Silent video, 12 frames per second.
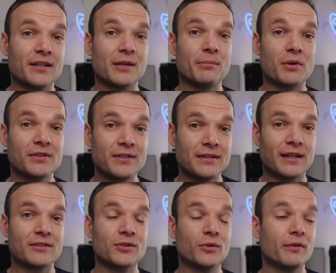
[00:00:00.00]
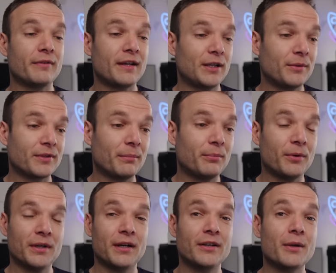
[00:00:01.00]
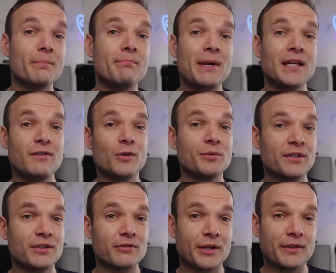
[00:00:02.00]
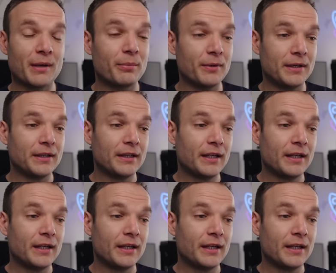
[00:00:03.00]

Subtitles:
commodity and that store of value at some point. I know many of you will disagree on that point.